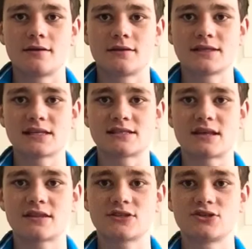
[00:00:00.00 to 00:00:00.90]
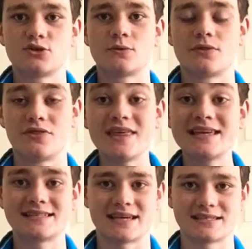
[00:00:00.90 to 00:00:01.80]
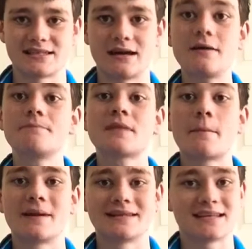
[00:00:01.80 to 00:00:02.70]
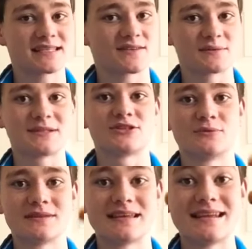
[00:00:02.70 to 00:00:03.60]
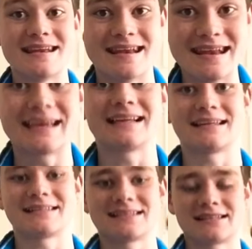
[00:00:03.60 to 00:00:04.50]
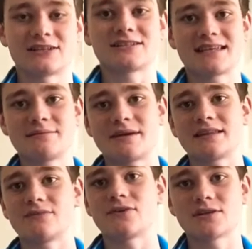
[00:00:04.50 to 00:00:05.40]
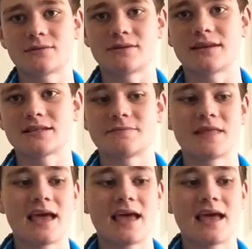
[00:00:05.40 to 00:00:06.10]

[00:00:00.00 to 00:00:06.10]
This has nothing to do with the Tesla, but it does have something to do with Nikola Tesla, because he made the first one of these.